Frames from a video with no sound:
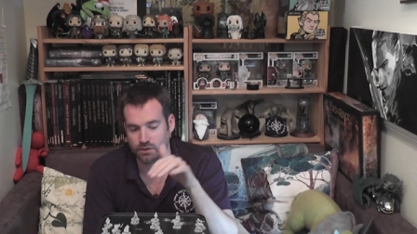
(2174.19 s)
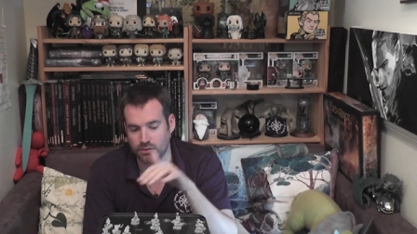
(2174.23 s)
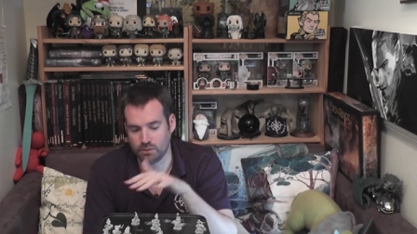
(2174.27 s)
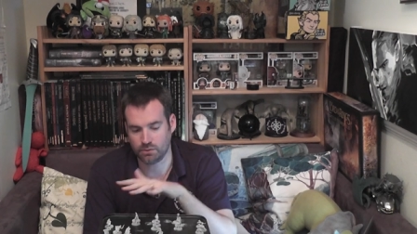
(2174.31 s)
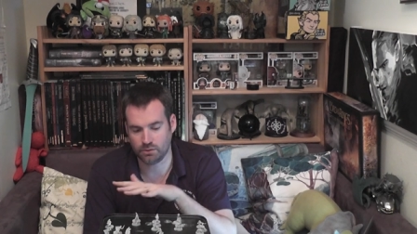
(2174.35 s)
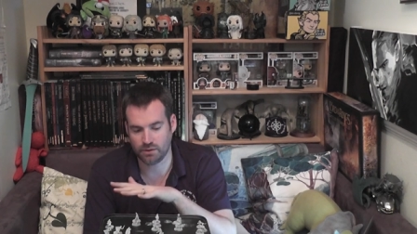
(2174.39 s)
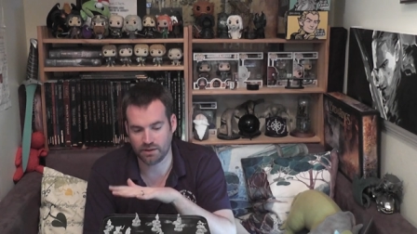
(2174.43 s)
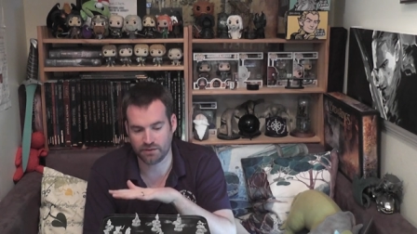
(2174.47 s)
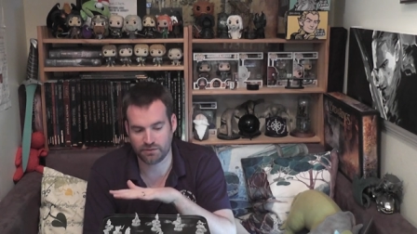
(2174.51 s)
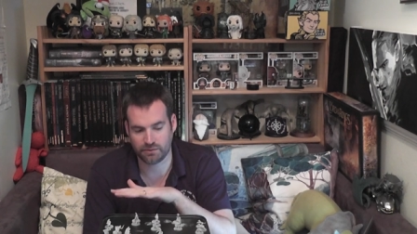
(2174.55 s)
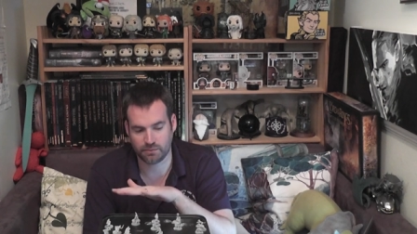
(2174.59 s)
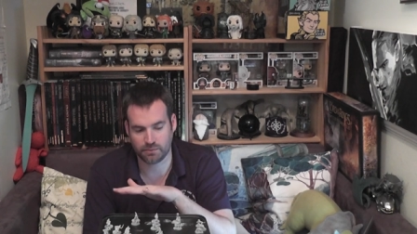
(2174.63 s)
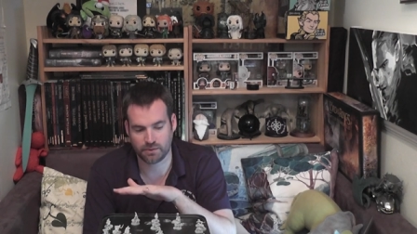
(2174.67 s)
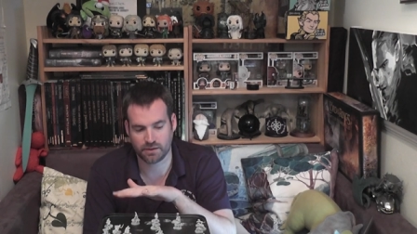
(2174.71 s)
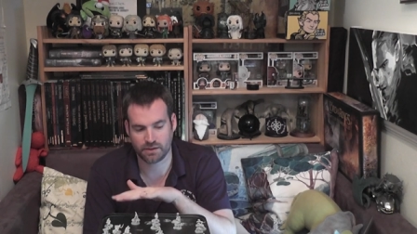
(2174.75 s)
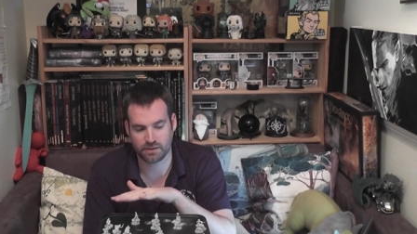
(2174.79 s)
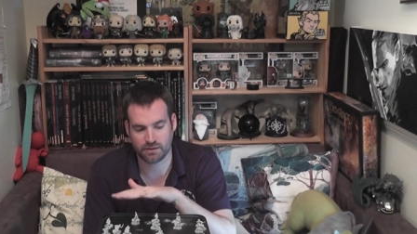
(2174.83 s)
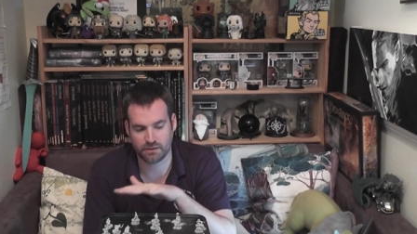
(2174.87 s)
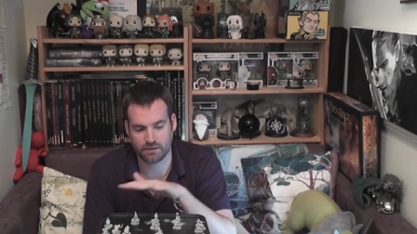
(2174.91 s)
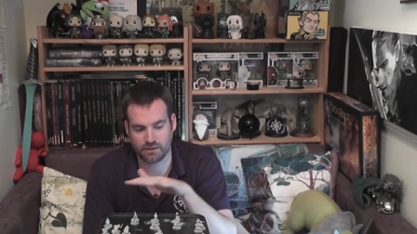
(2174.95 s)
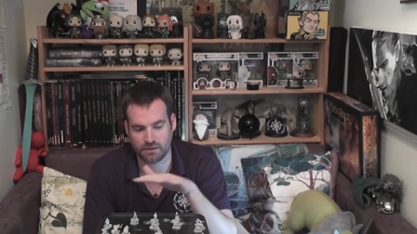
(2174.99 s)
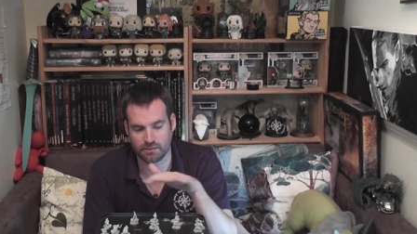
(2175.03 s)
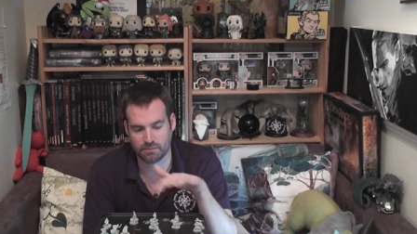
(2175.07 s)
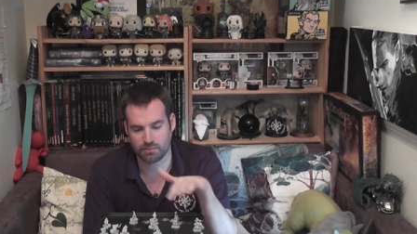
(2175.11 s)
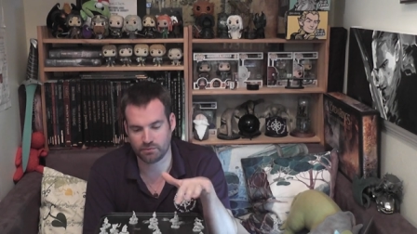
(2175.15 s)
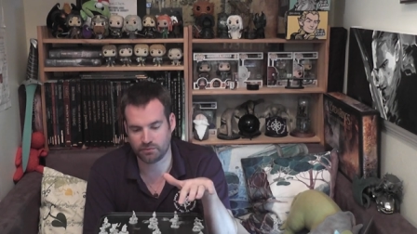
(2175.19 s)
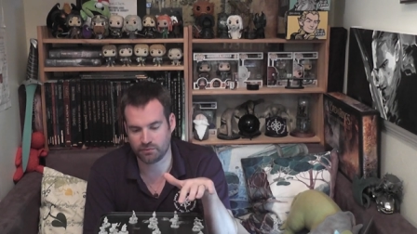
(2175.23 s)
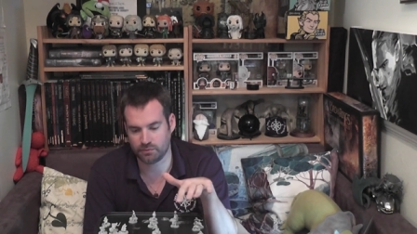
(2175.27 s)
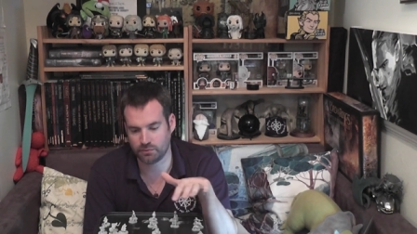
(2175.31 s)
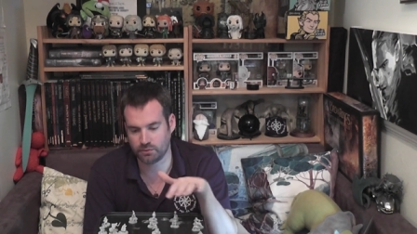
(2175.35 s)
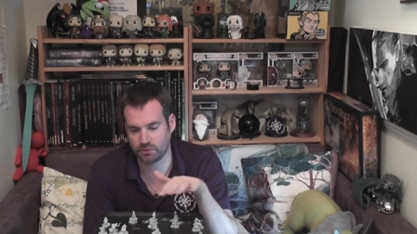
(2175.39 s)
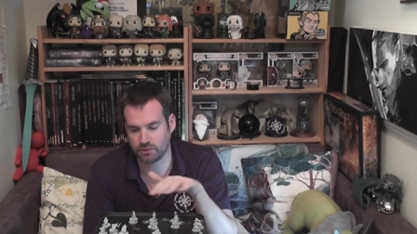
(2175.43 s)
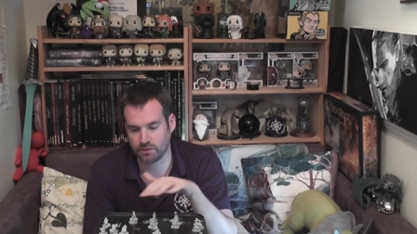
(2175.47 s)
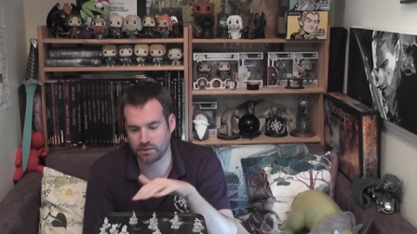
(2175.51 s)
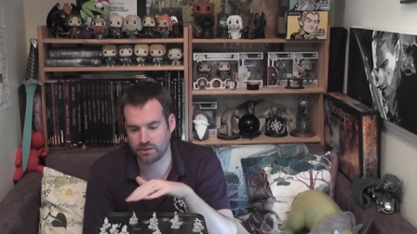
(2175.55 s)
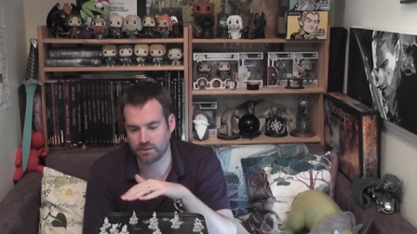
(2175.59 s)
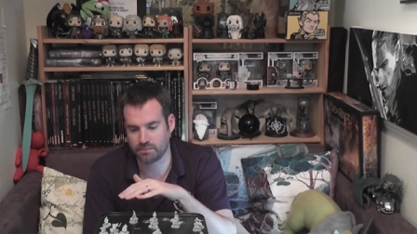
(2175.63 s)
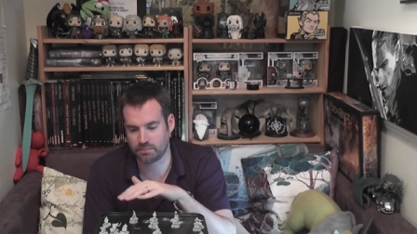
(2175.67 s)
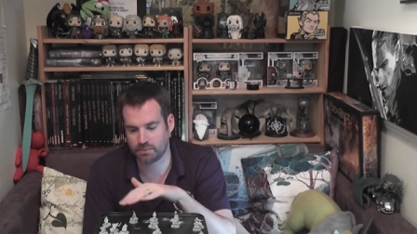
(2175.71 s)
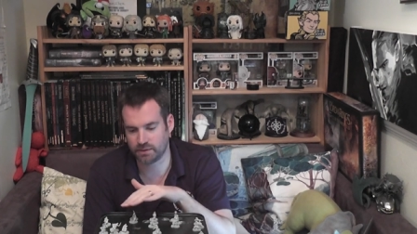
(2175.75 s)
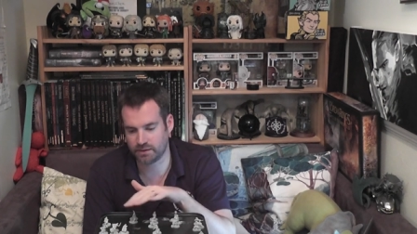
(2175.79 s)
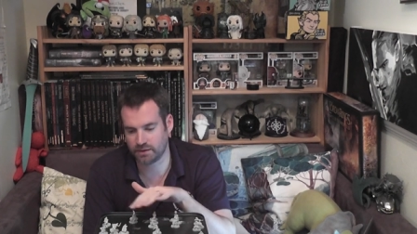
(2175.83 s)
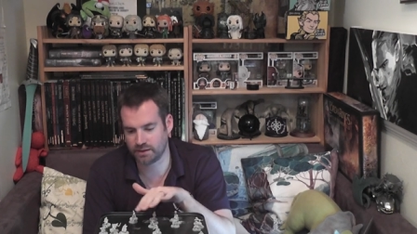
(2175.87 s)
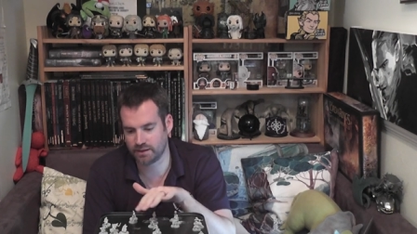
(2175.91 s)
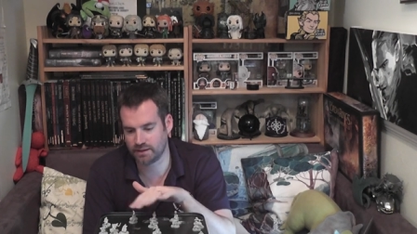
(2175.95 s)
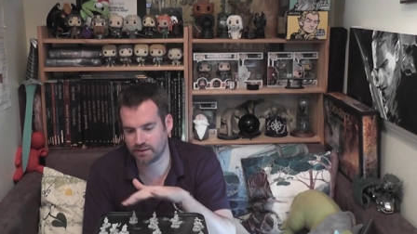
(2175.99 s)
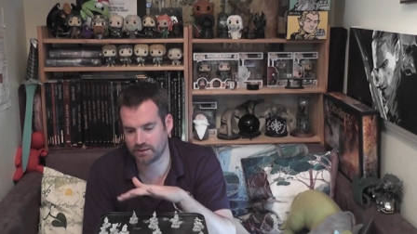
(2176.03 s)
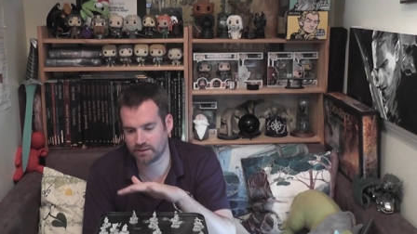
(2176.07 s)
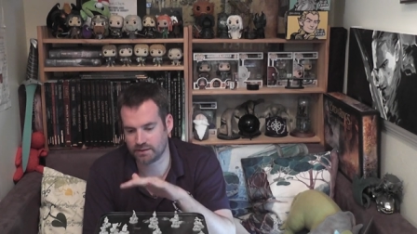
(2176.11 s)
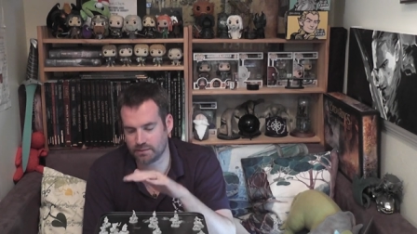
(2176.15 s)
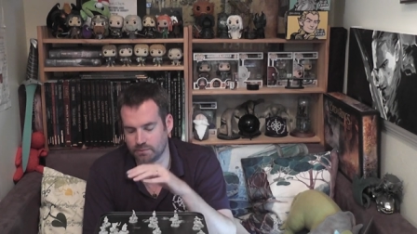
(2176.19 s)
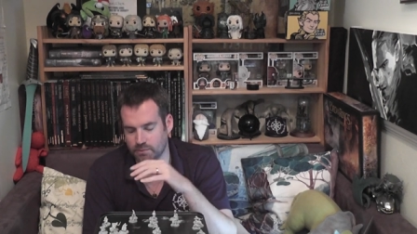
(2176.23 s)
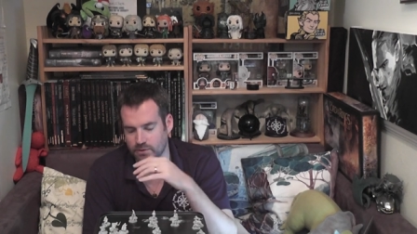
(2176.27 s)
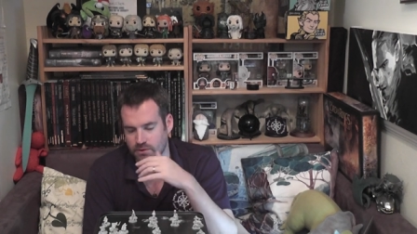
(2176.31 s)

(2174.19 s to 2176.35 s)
or if I'm going to do these before these, but these are the